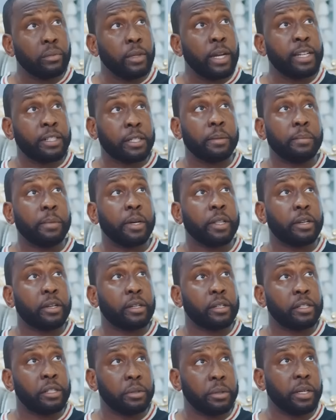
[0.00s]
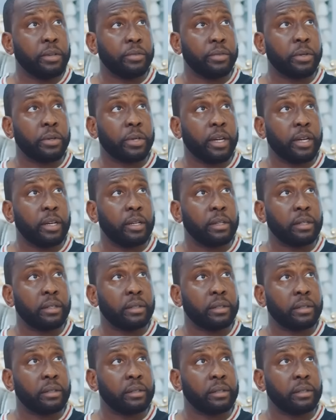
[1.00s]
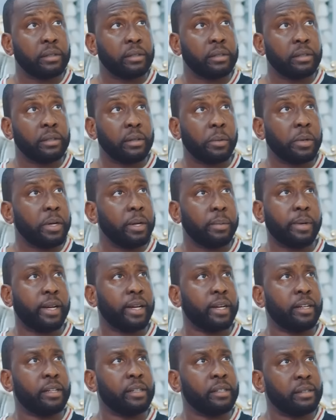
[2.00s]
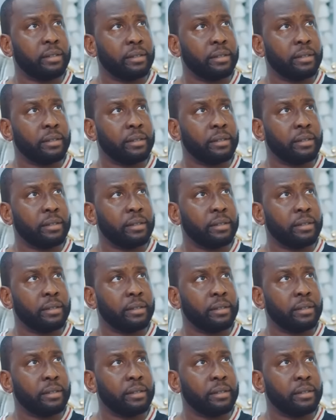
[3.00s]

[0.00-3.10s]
Ask your mother. She'll give you, okay? Don't worry about it.